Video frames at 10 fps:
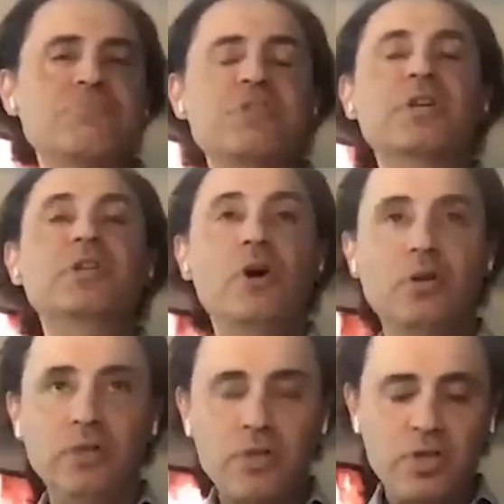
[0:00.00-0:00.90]

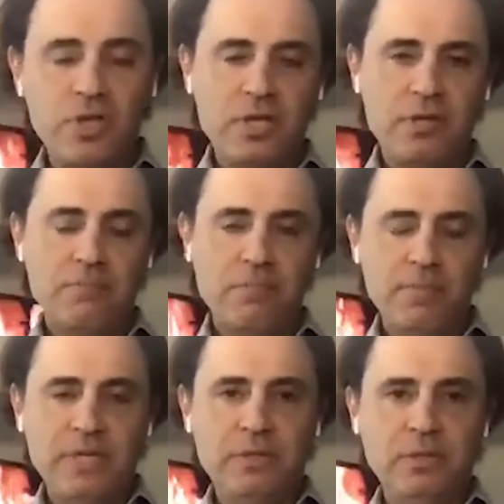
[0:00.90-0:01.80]
technology
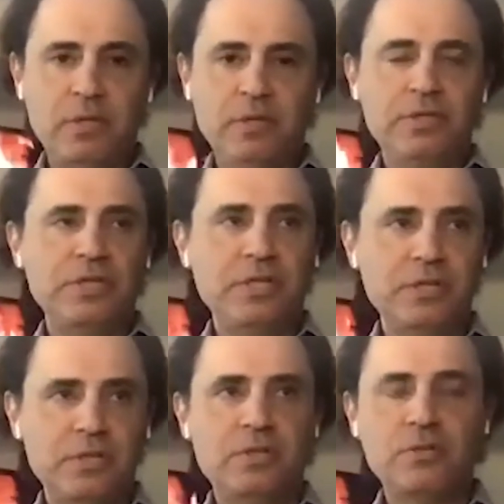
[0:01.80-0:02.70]

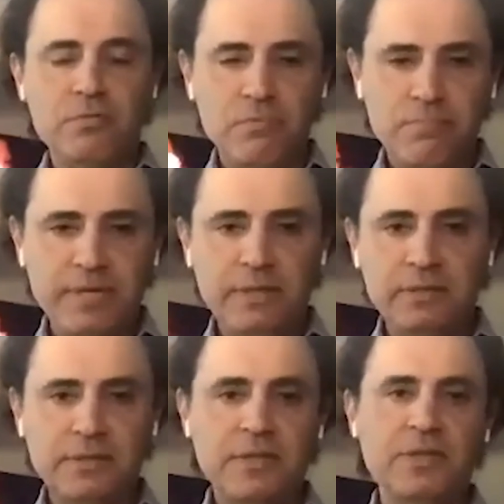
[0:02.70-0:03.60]
methodologies to
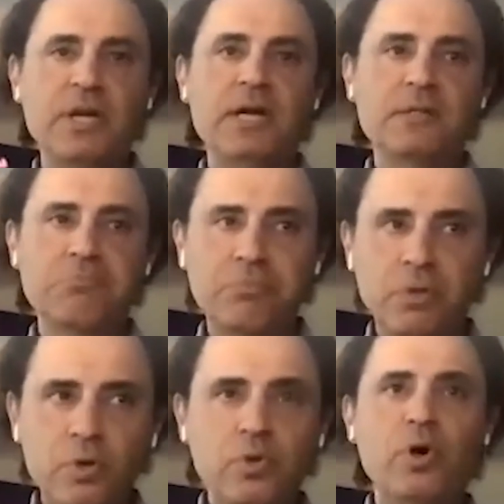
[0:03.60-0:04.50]
build, such as
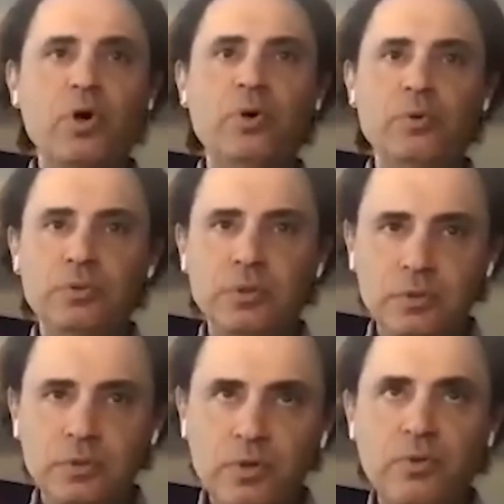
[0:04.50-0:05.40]
low code,
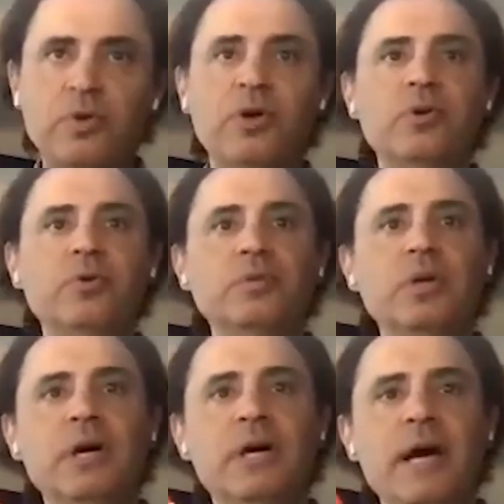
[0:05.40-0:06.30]
no code,
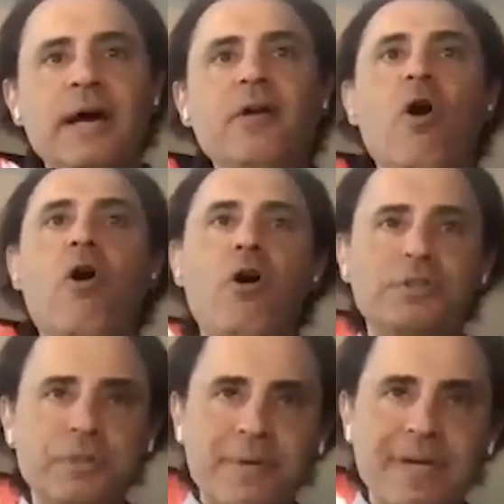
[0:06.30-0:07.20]
and
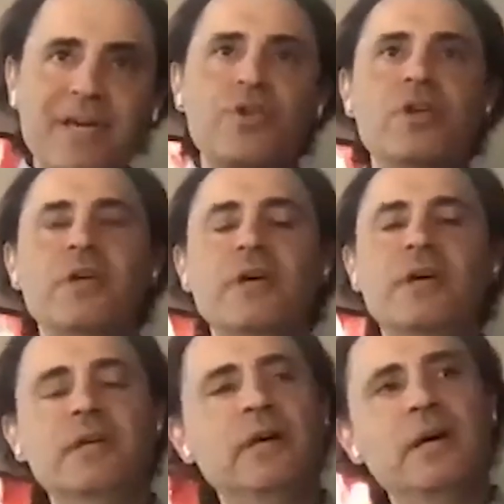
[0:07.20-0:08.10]

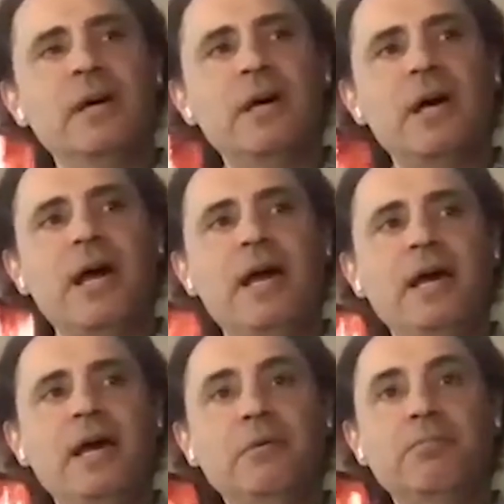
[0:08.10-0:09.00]
automation,
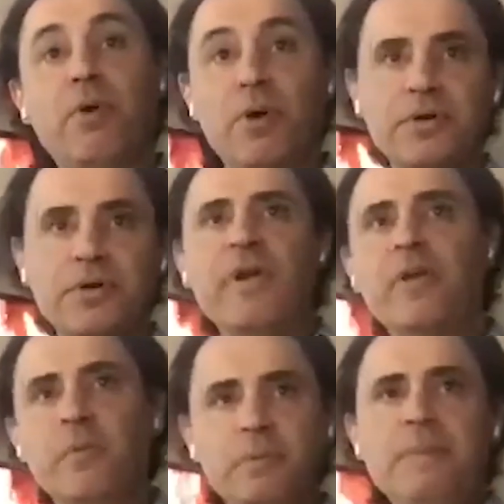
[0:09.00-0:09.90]
and
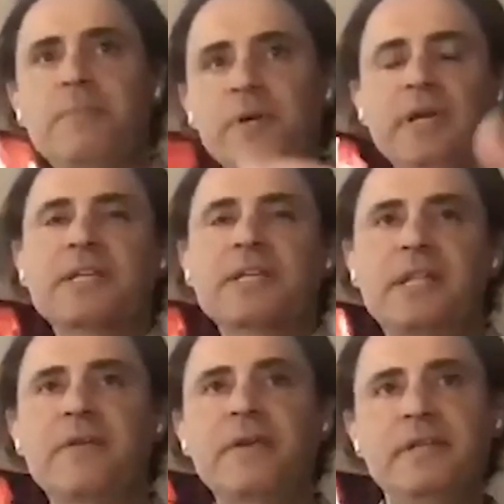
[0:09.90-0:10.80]
partnering with people can
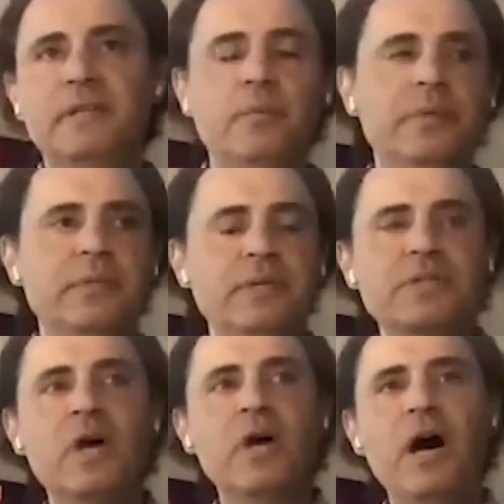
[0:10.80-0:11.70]
accelerate them with
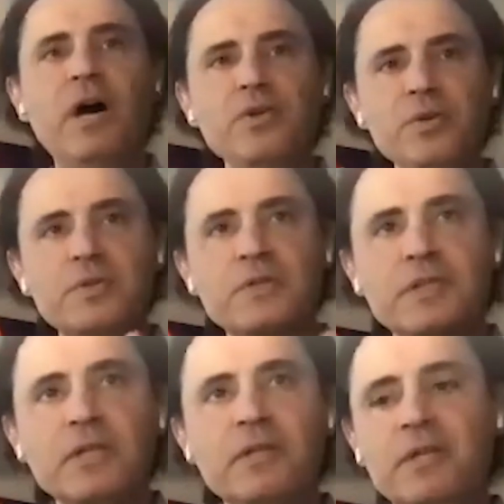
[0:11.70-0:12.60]
this? How do you
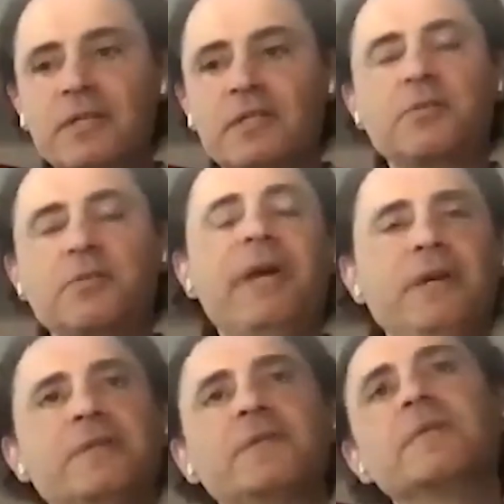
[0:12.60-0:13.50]
see this
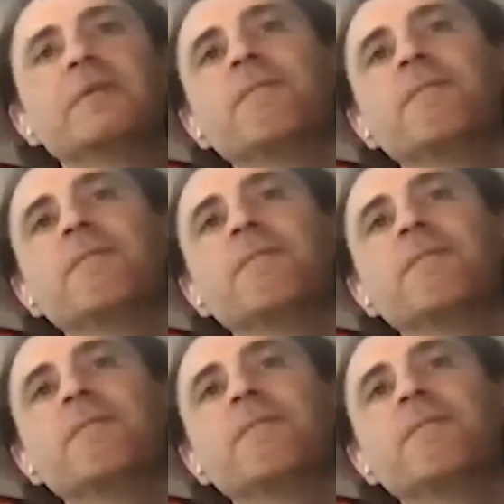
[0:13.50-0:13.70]
space?